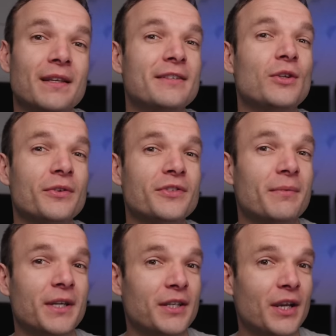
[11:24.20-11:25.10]
is not
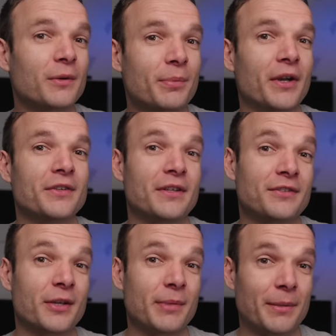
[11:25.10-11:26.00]
something a young person is
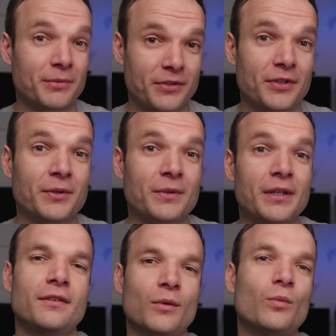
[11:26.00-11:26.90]
going to be able to do.
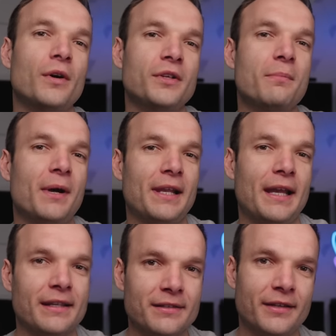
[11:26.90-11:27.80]
So what you might
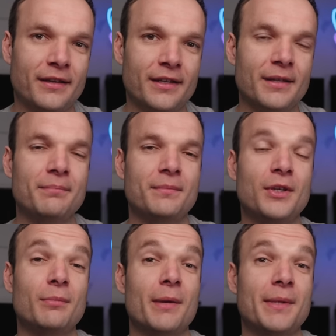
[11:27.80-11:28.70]
lack in time,
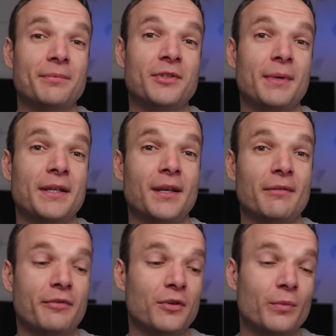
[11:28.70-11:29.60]
you might be able to make up
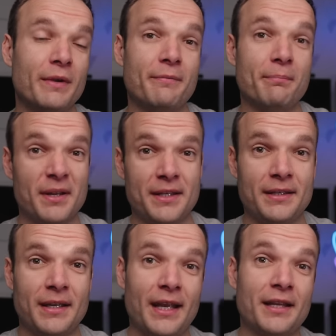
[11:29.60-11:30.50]
for with money
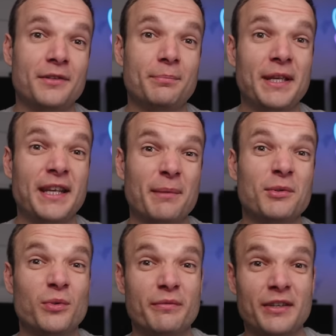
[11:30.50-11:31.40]
and being able
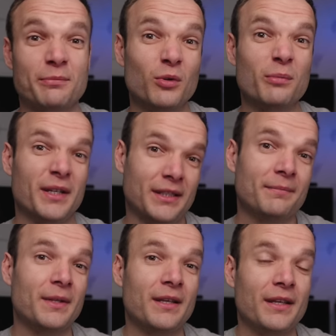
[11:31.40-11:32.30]
to invest more money
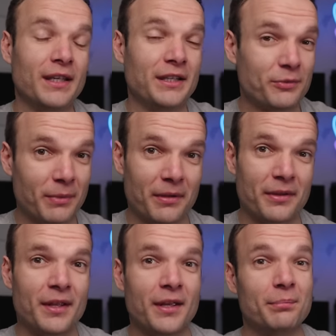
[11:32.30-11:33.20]
each month.
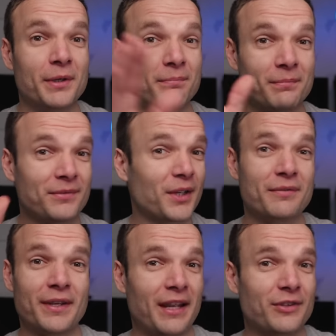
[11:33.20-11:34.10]
But don't
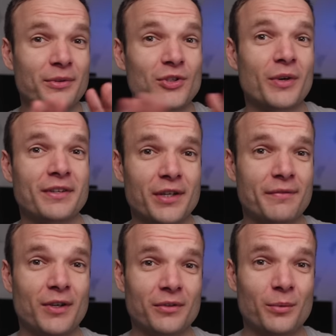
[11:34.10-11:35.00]
forget to enjoy yourself
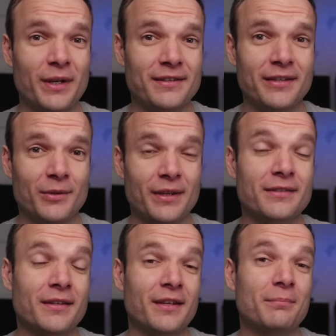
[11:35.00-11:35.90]
along the way too. That's
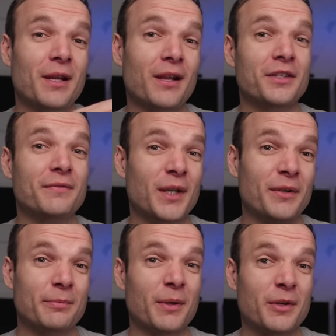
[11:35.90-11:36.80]
something in my last video I
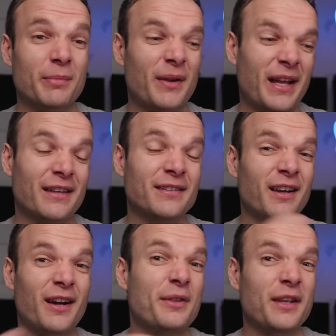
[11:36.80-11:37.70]
spoke about and
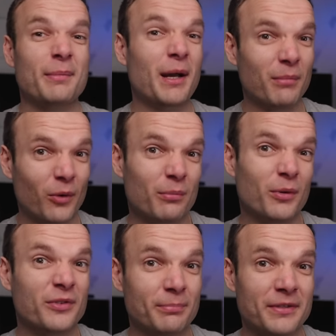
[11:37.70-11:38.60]
I think about more and
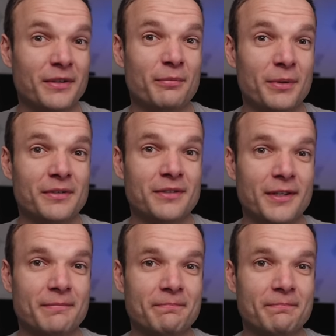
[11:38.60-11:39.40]
more myself personally.